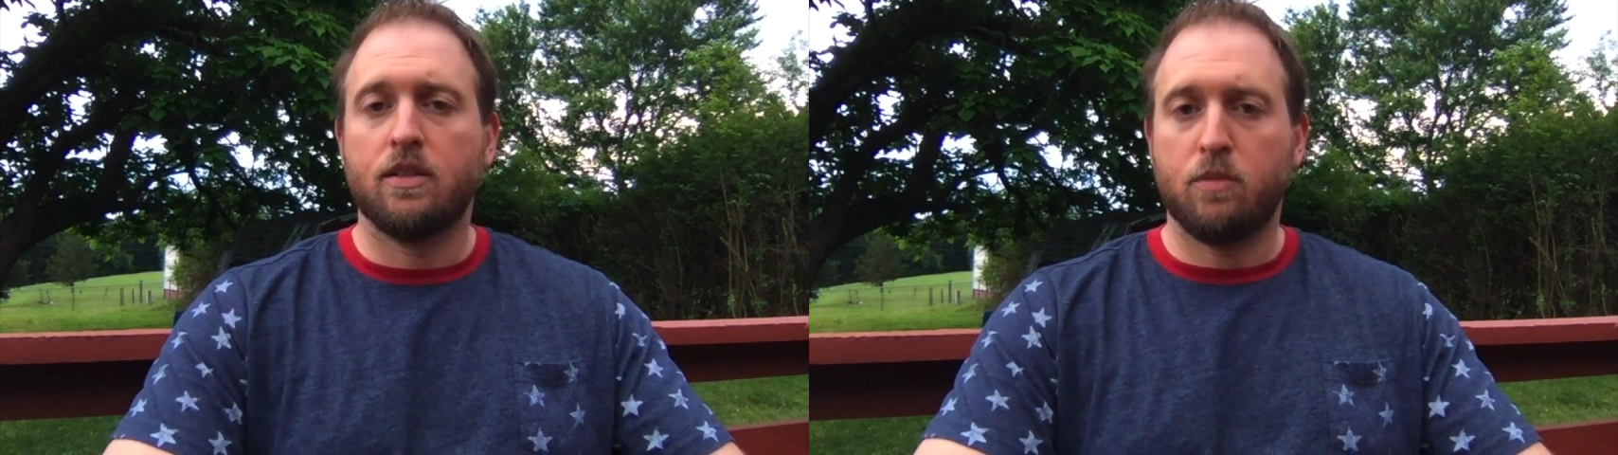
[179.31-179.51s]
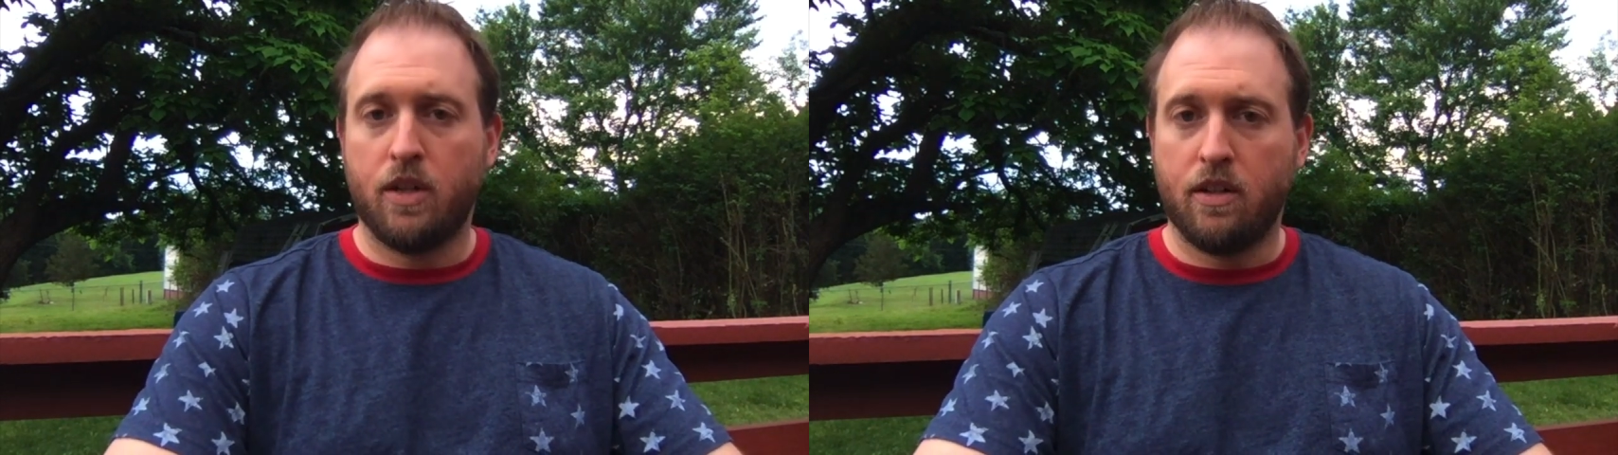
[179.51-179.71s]

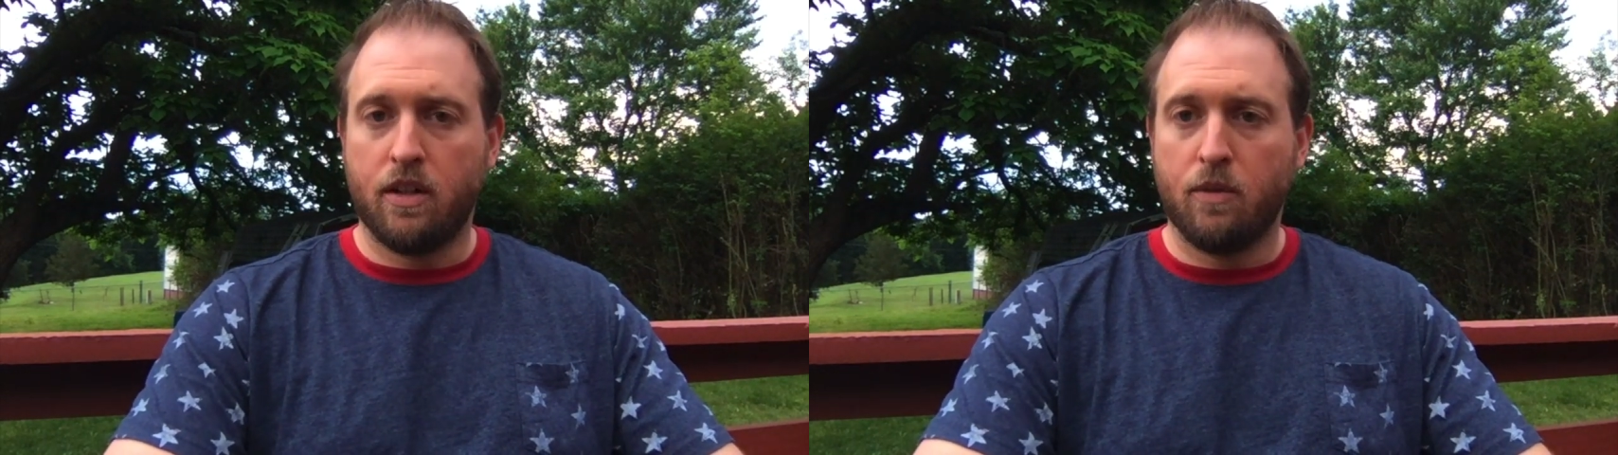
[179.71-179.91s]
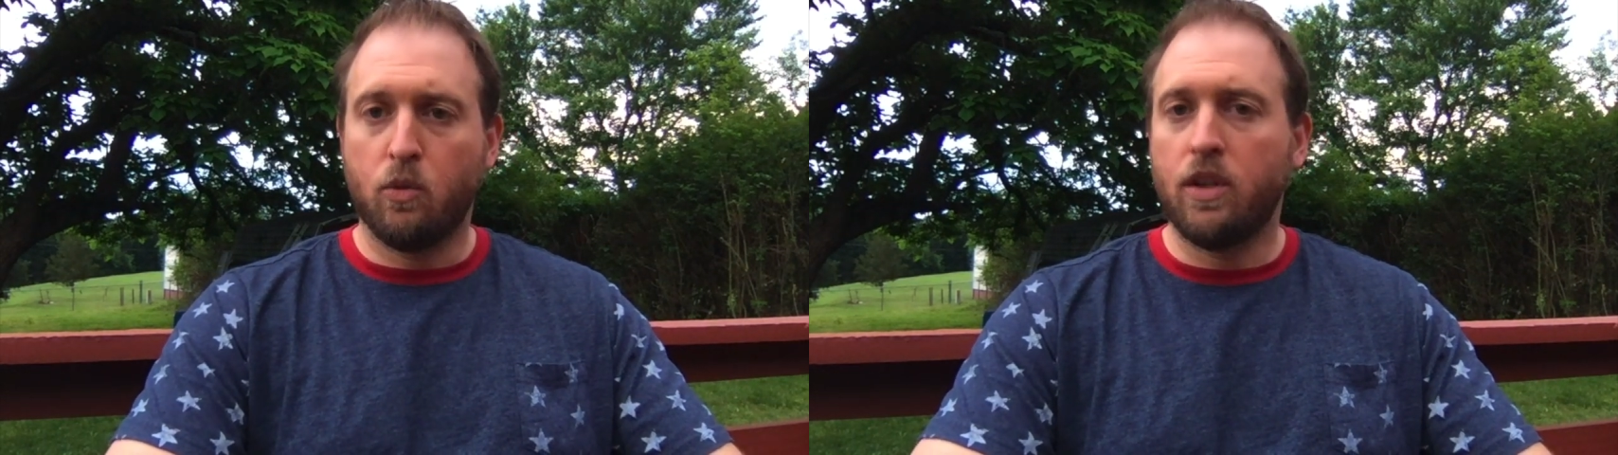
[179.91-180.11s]
But
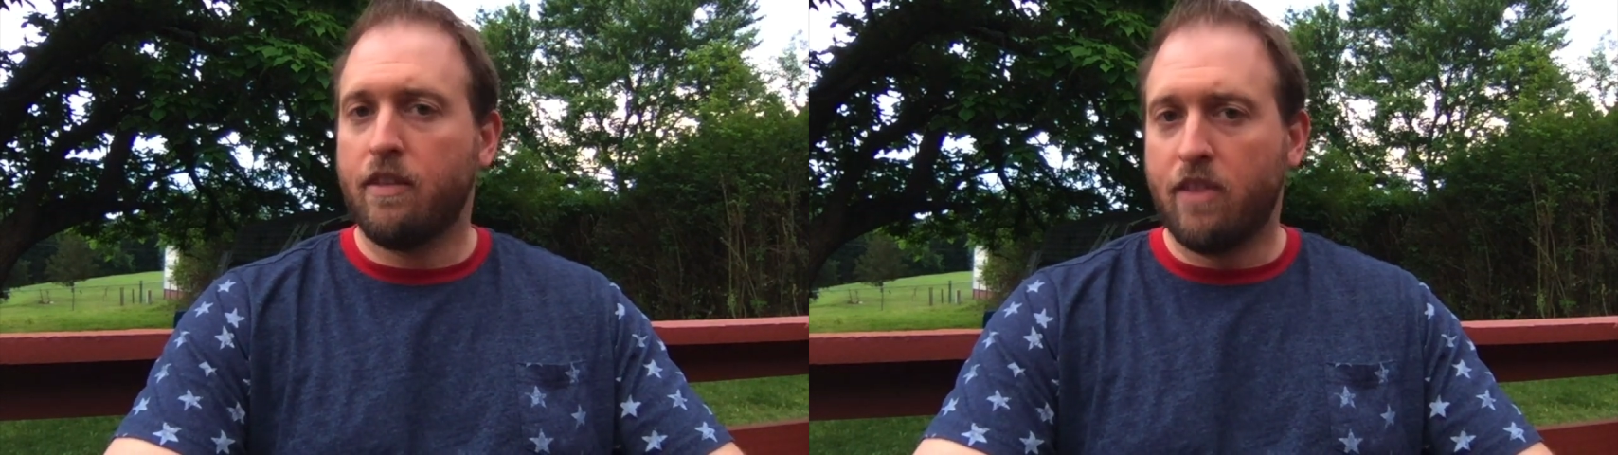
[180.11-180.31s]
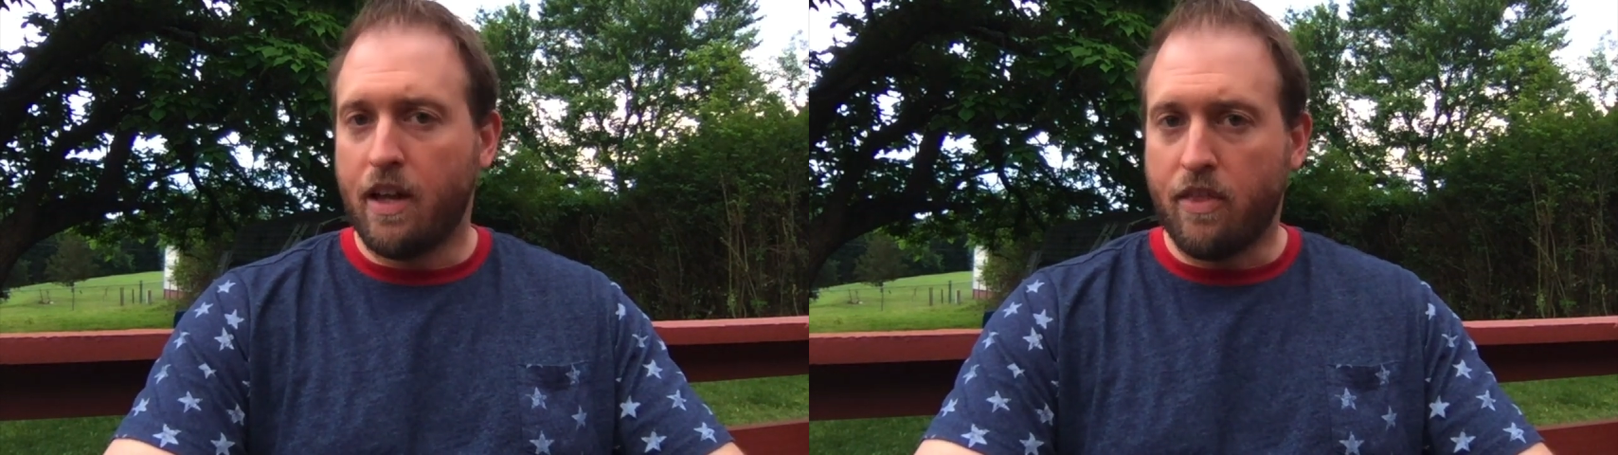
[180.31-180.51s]
anyway, we'll
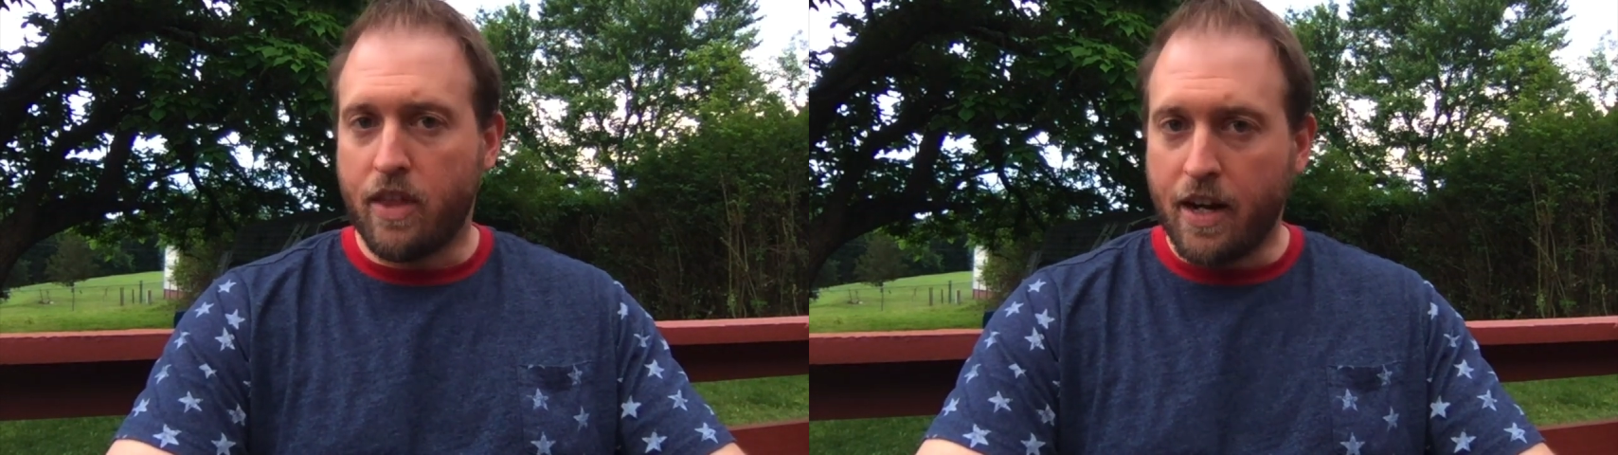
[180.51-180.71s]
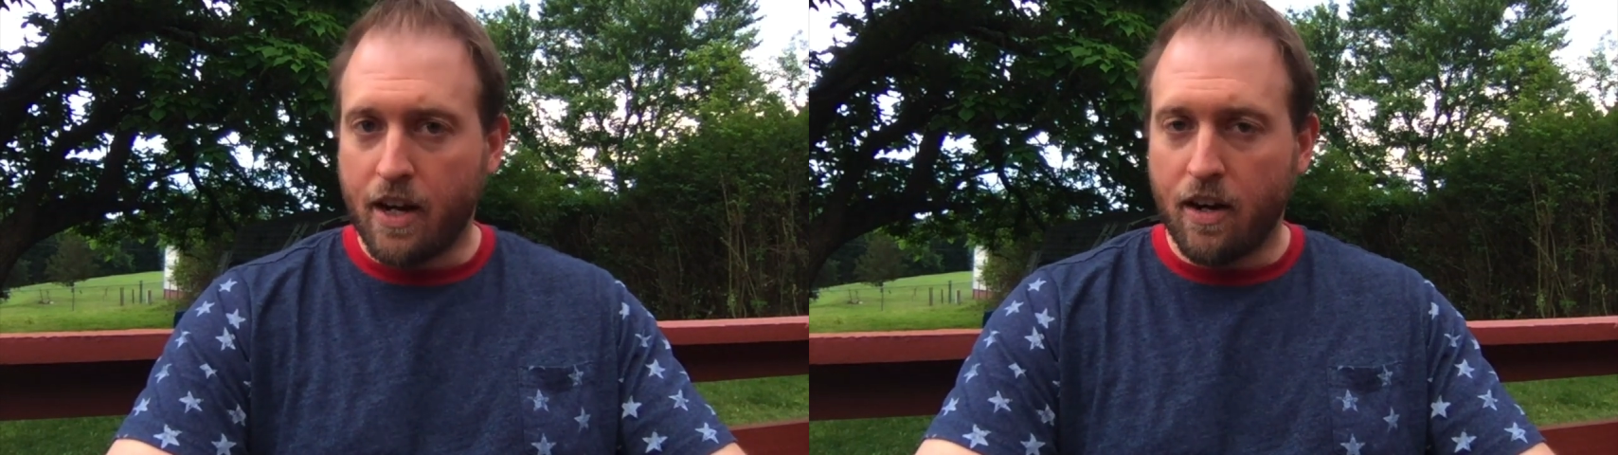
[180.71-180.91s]
leave that
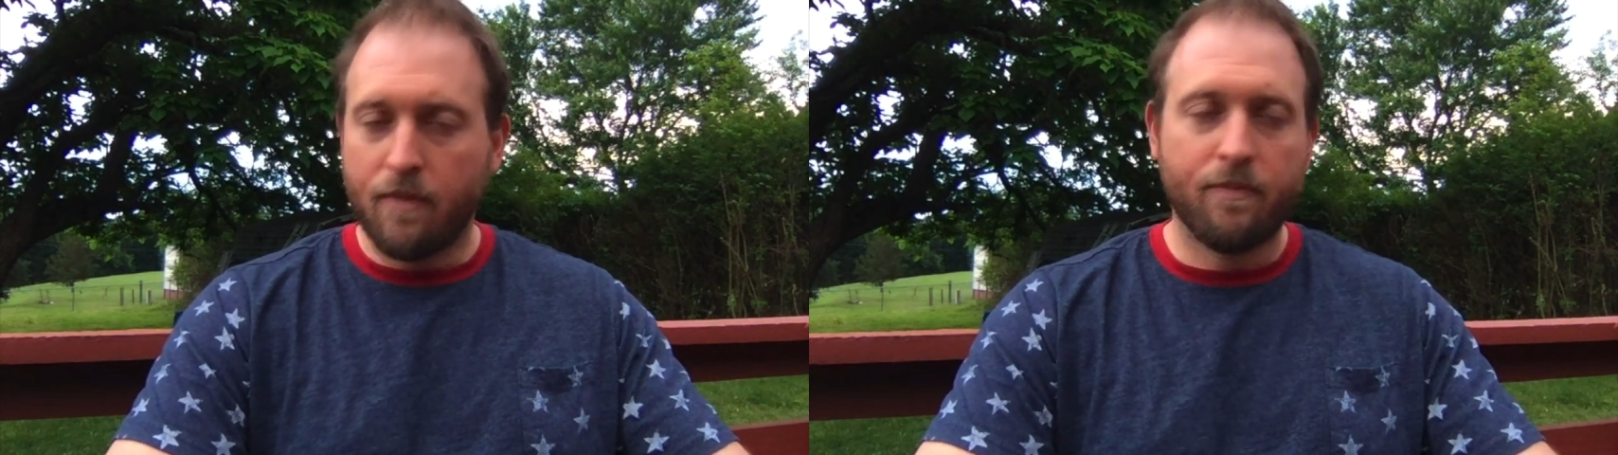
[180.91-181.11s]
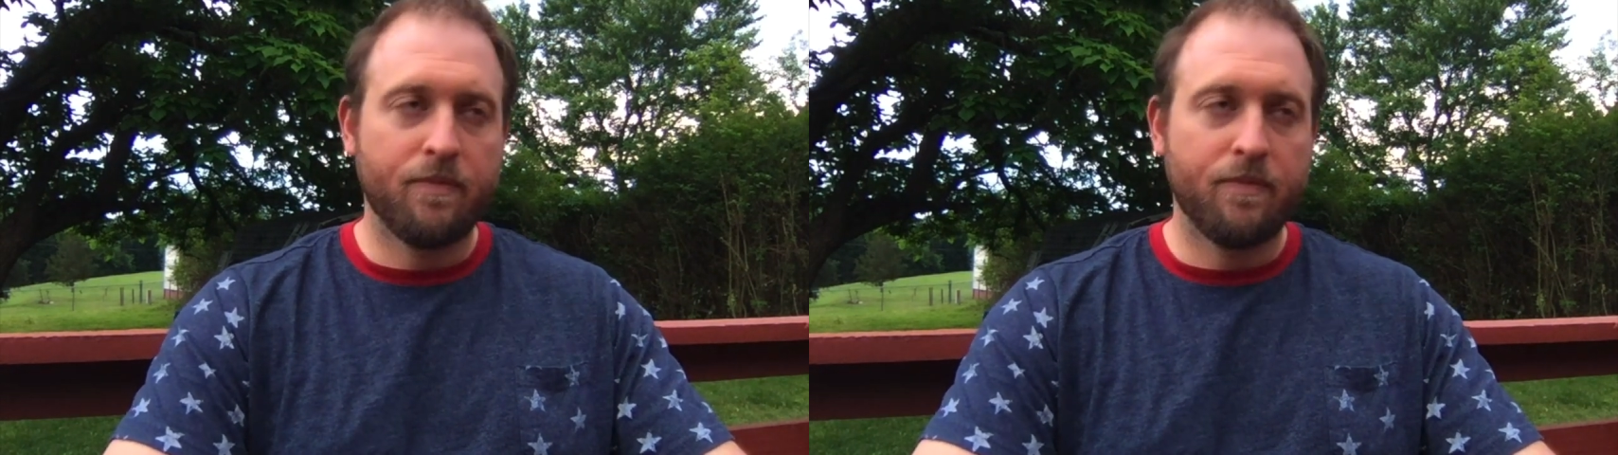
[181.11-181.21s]
there.